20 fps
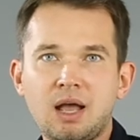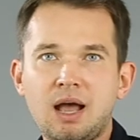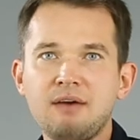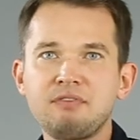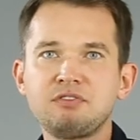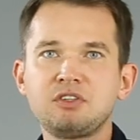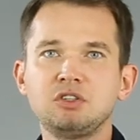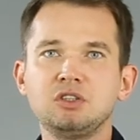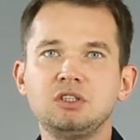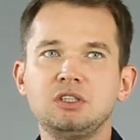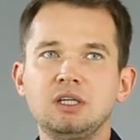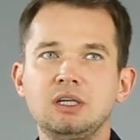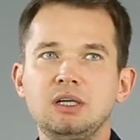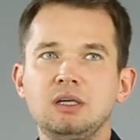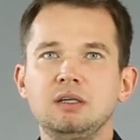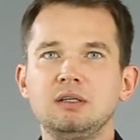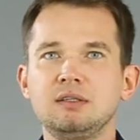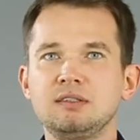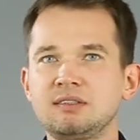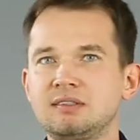After
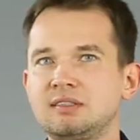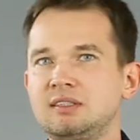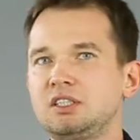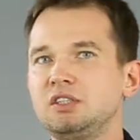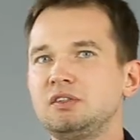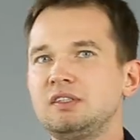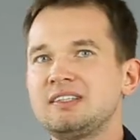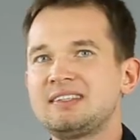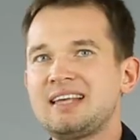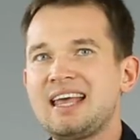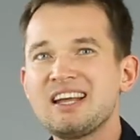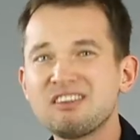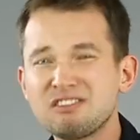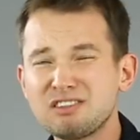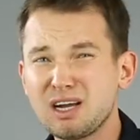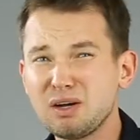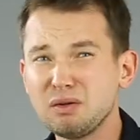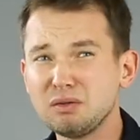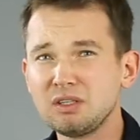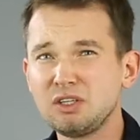the Series A
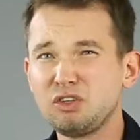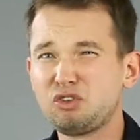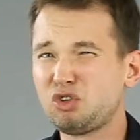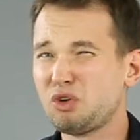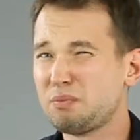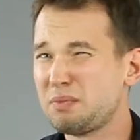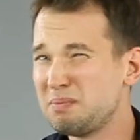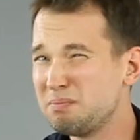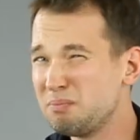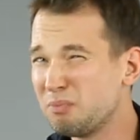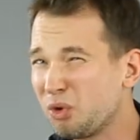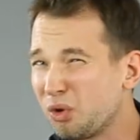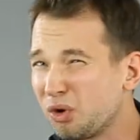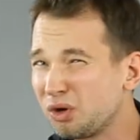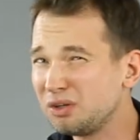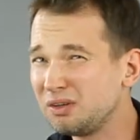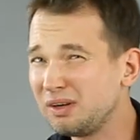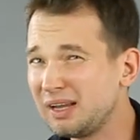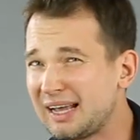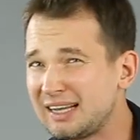round, it should be
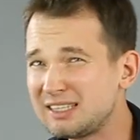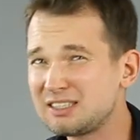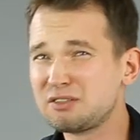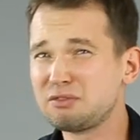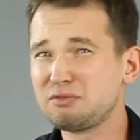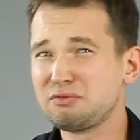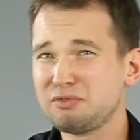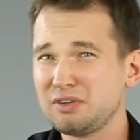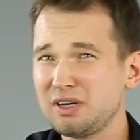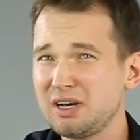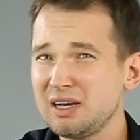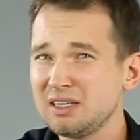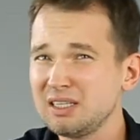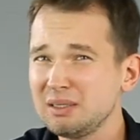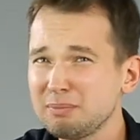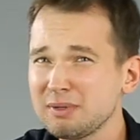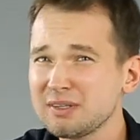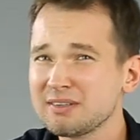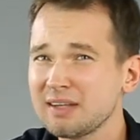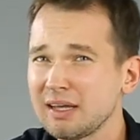more or less
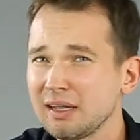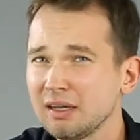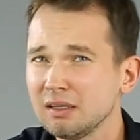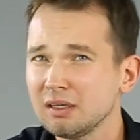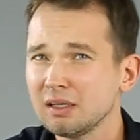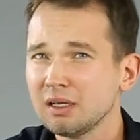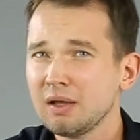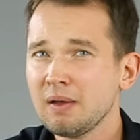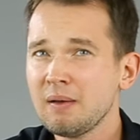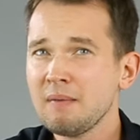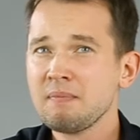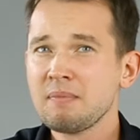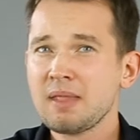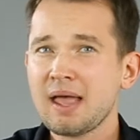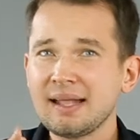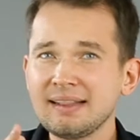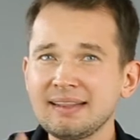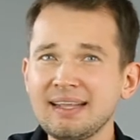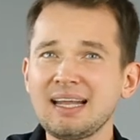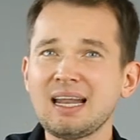30%.
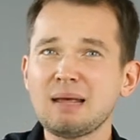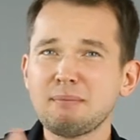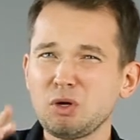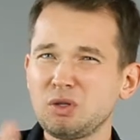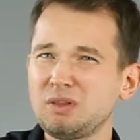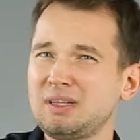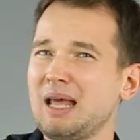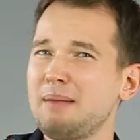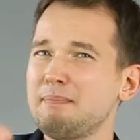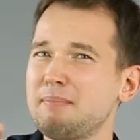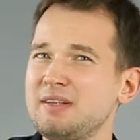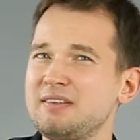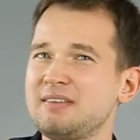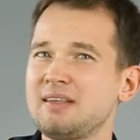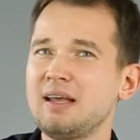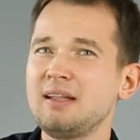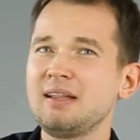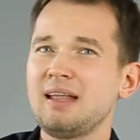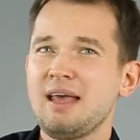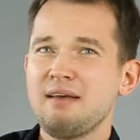And then about
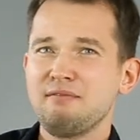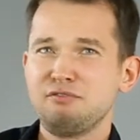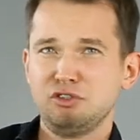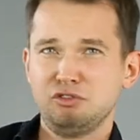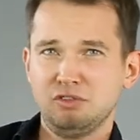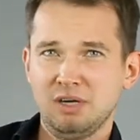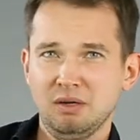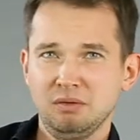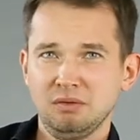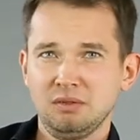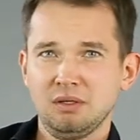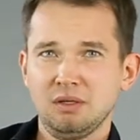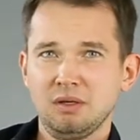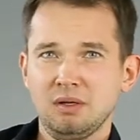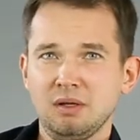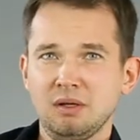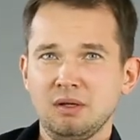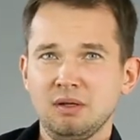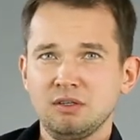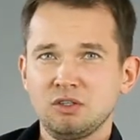10% every round.
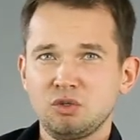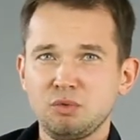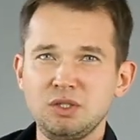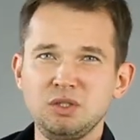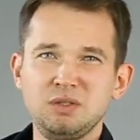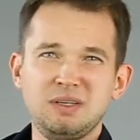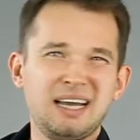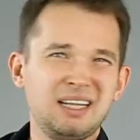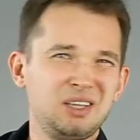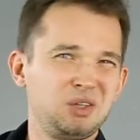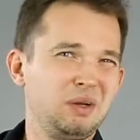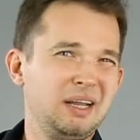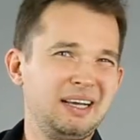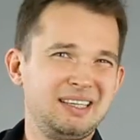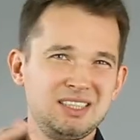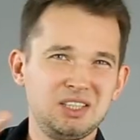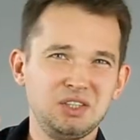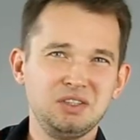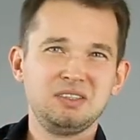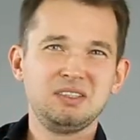So when you get to
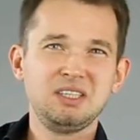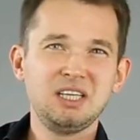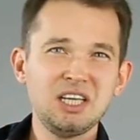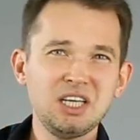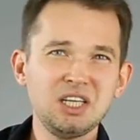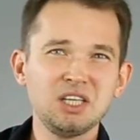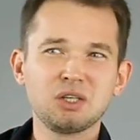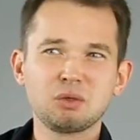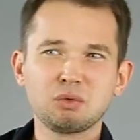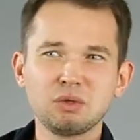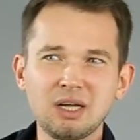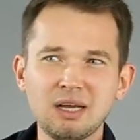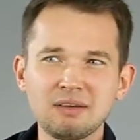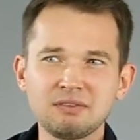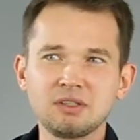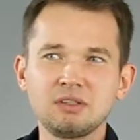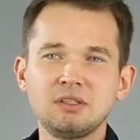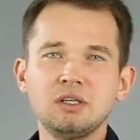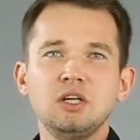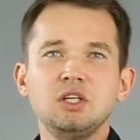like Series E or
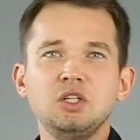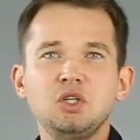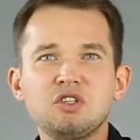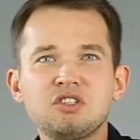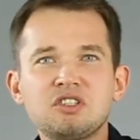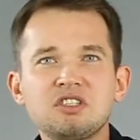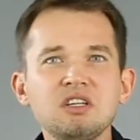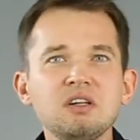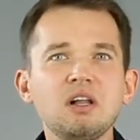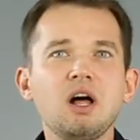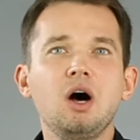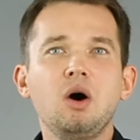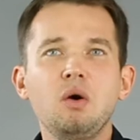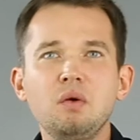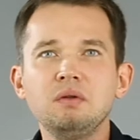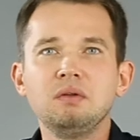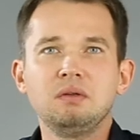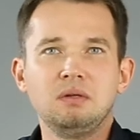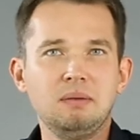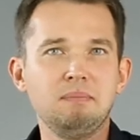whatever, you still
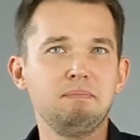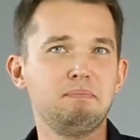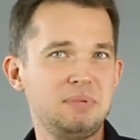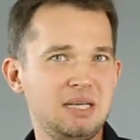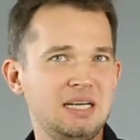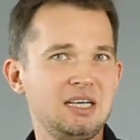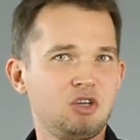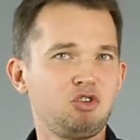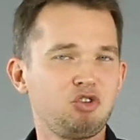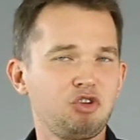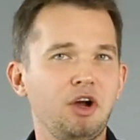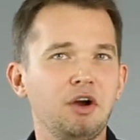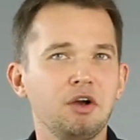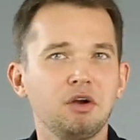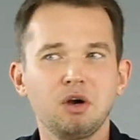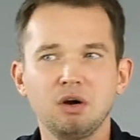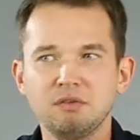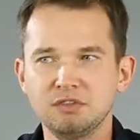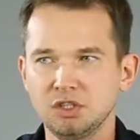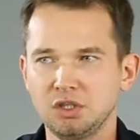own a big
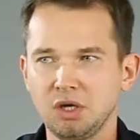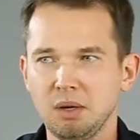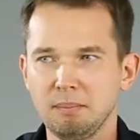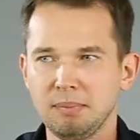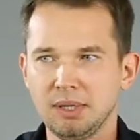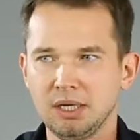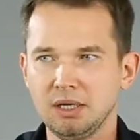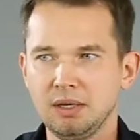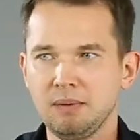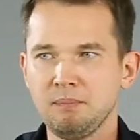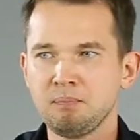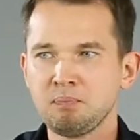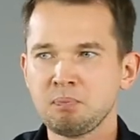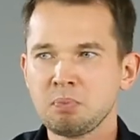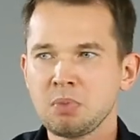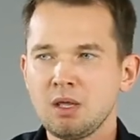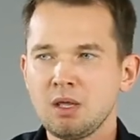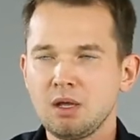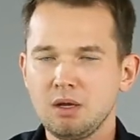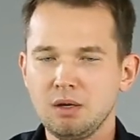chunk of your company.
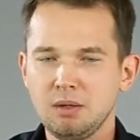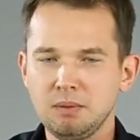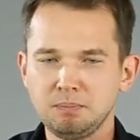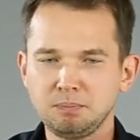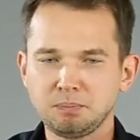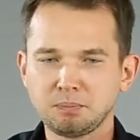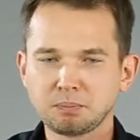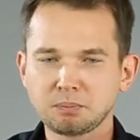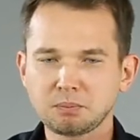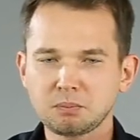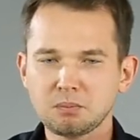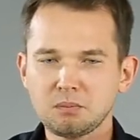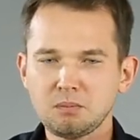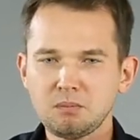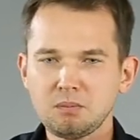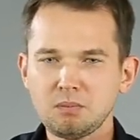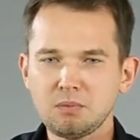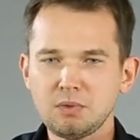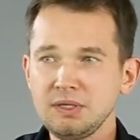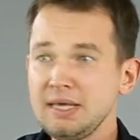
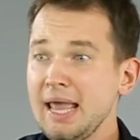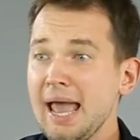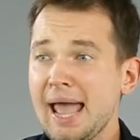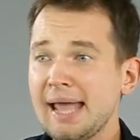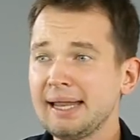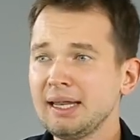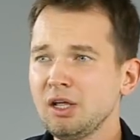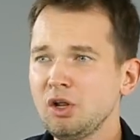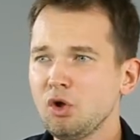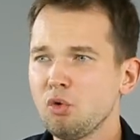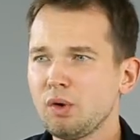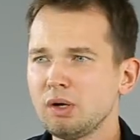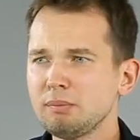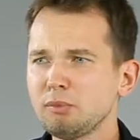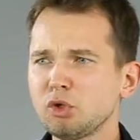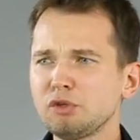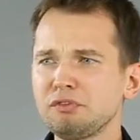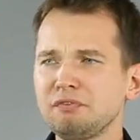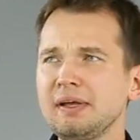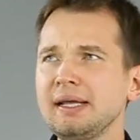Yeah, and one
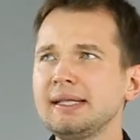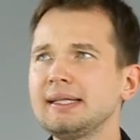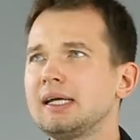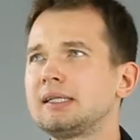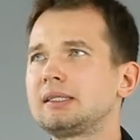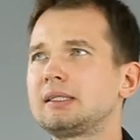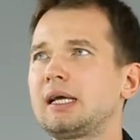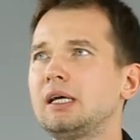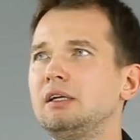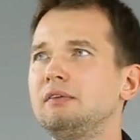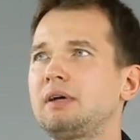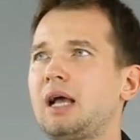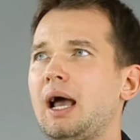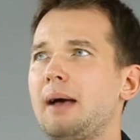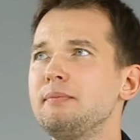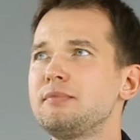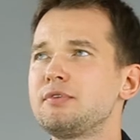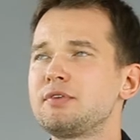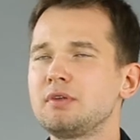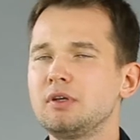more thing that kind of
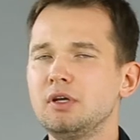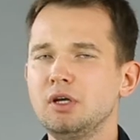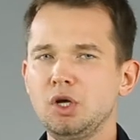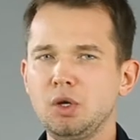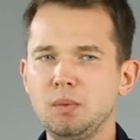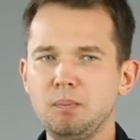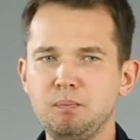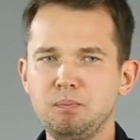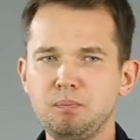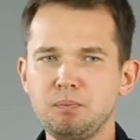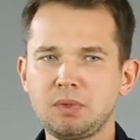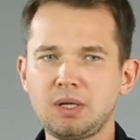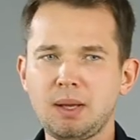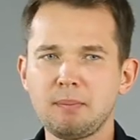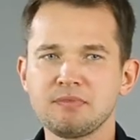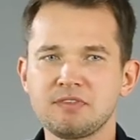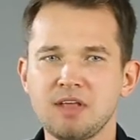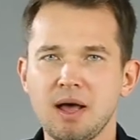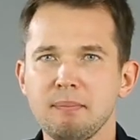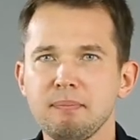
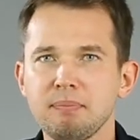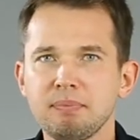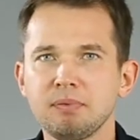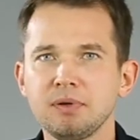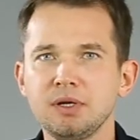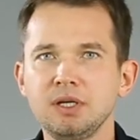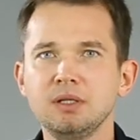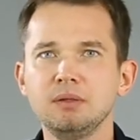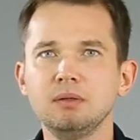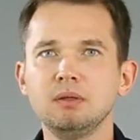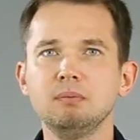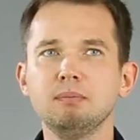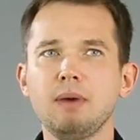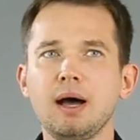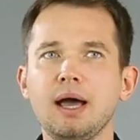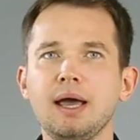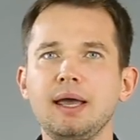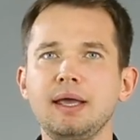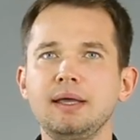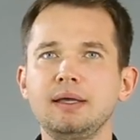comes up in
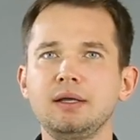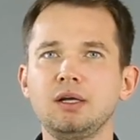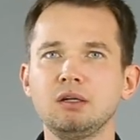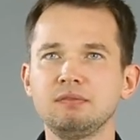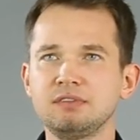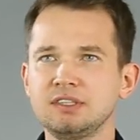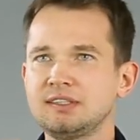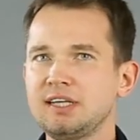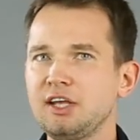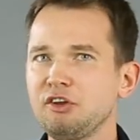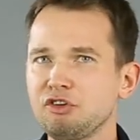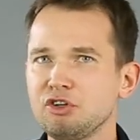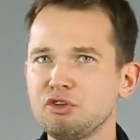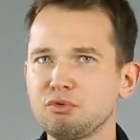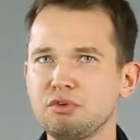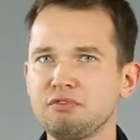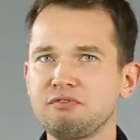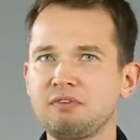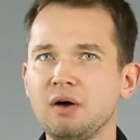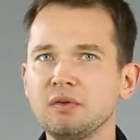my
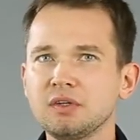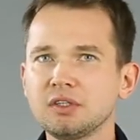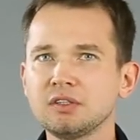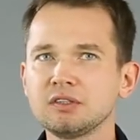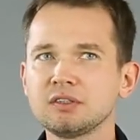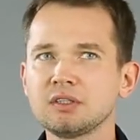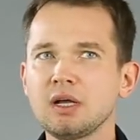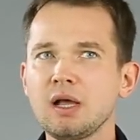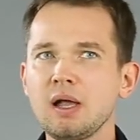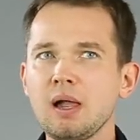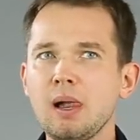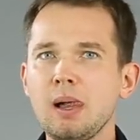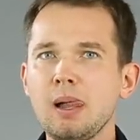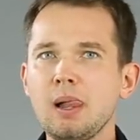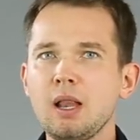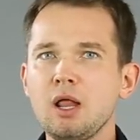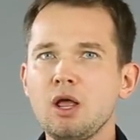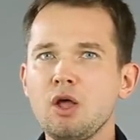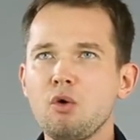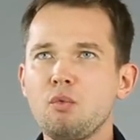conversations with founders
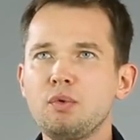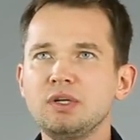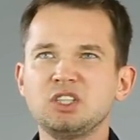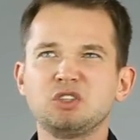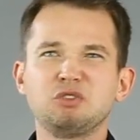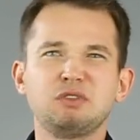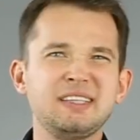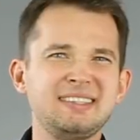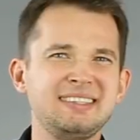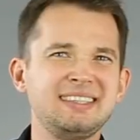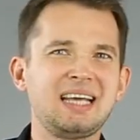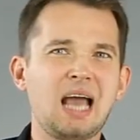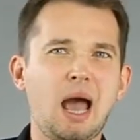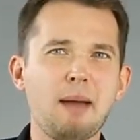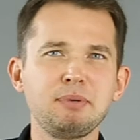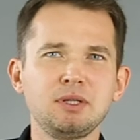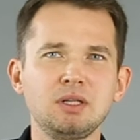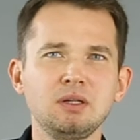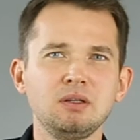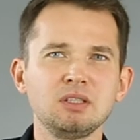when they're raising
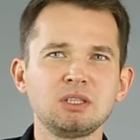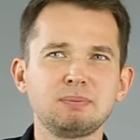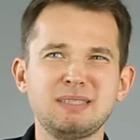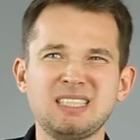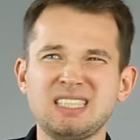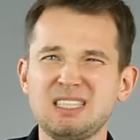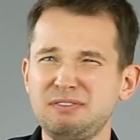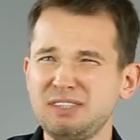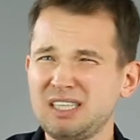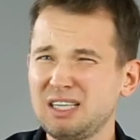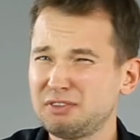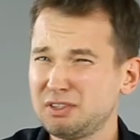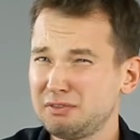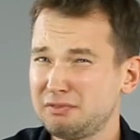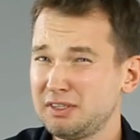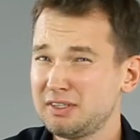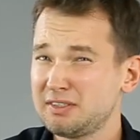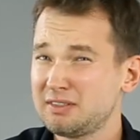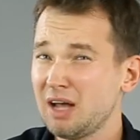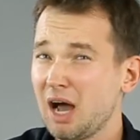capital, specifically for the
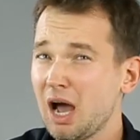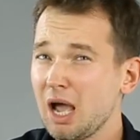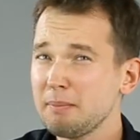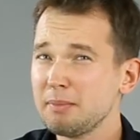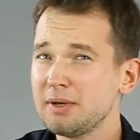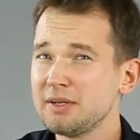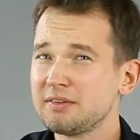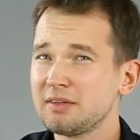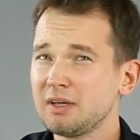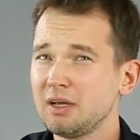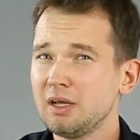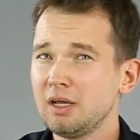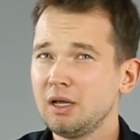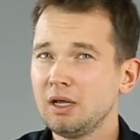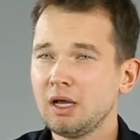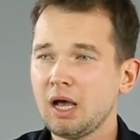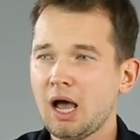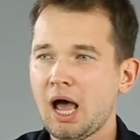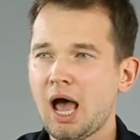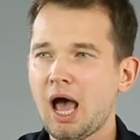first time, is
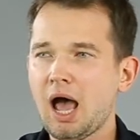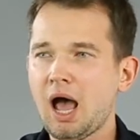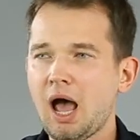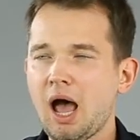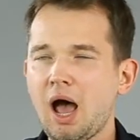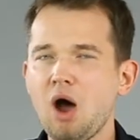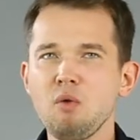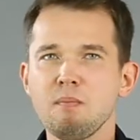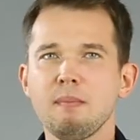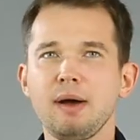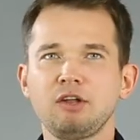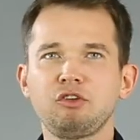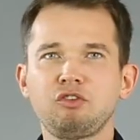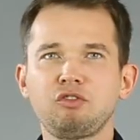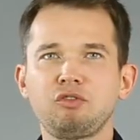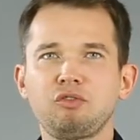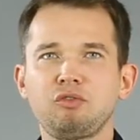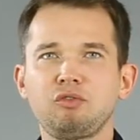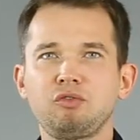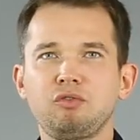how
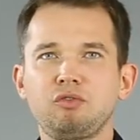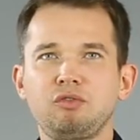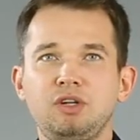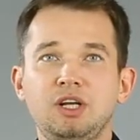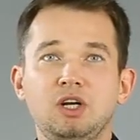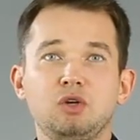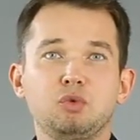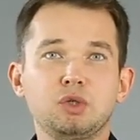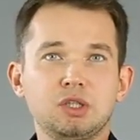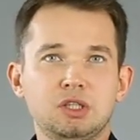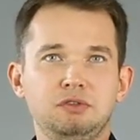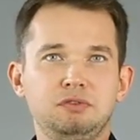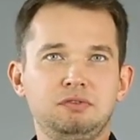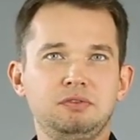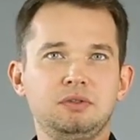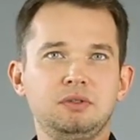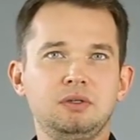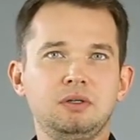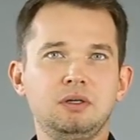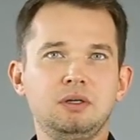much they're
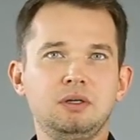worth.